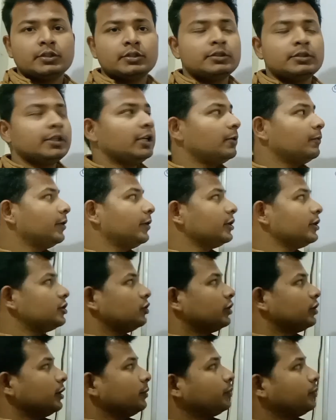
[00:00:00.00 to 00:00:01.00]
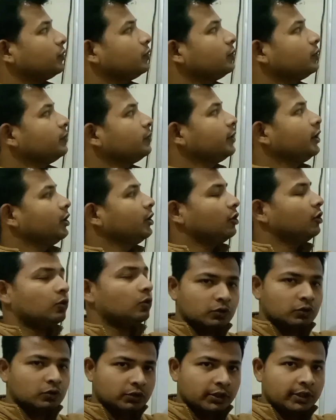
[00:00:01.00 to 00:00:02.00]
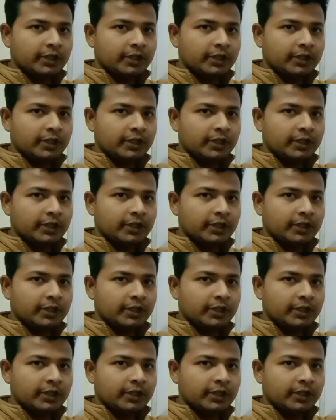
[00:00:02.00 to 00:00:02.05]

process in which you can prove